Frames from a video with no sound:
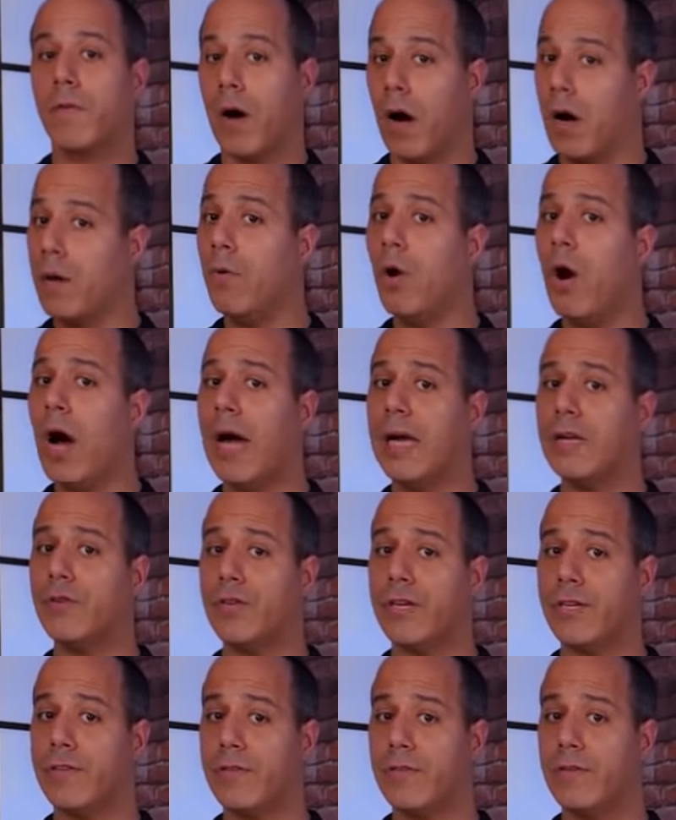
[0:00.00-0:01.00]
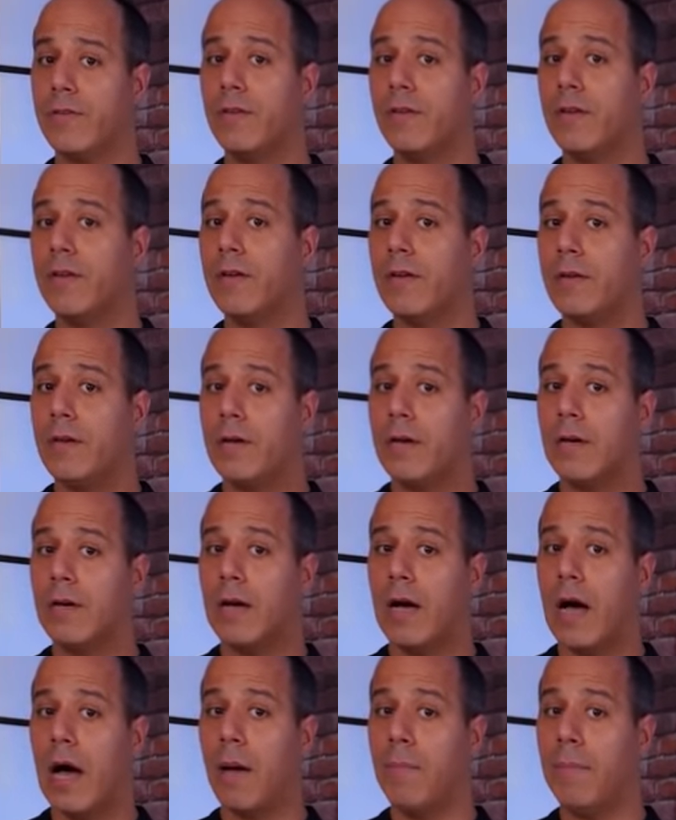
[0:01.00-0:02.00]
carbohydrates,
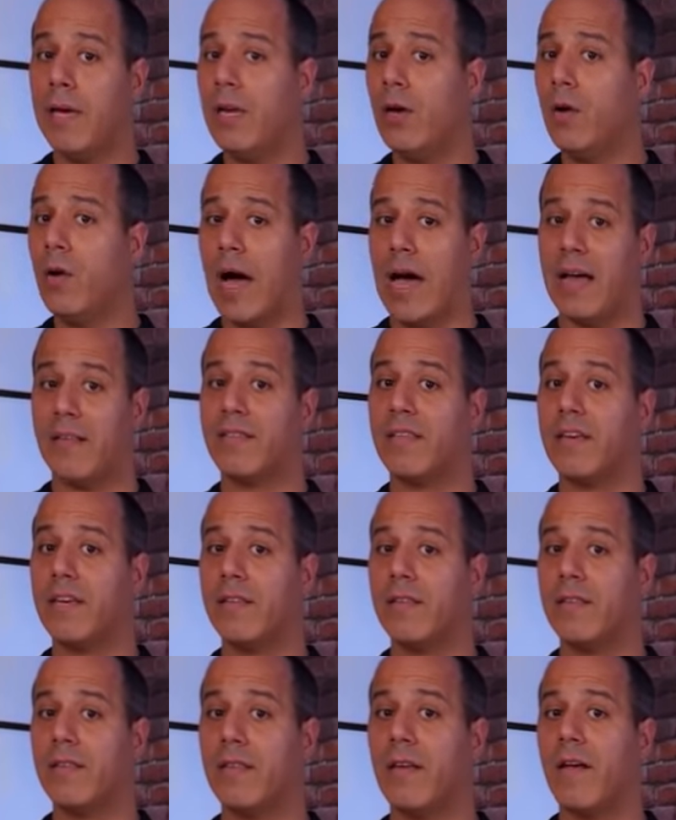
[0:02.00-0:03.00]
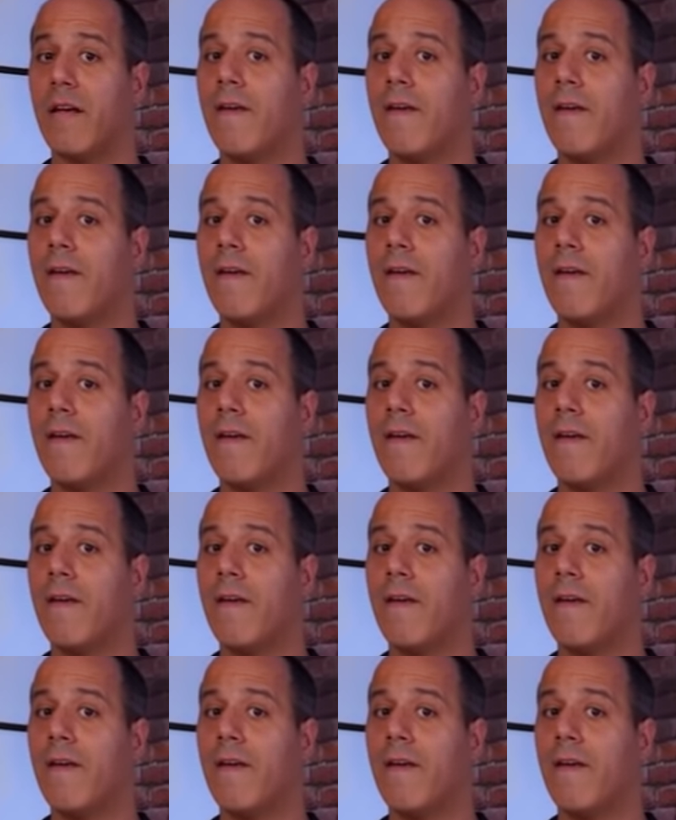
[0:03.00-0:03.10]
amino acids,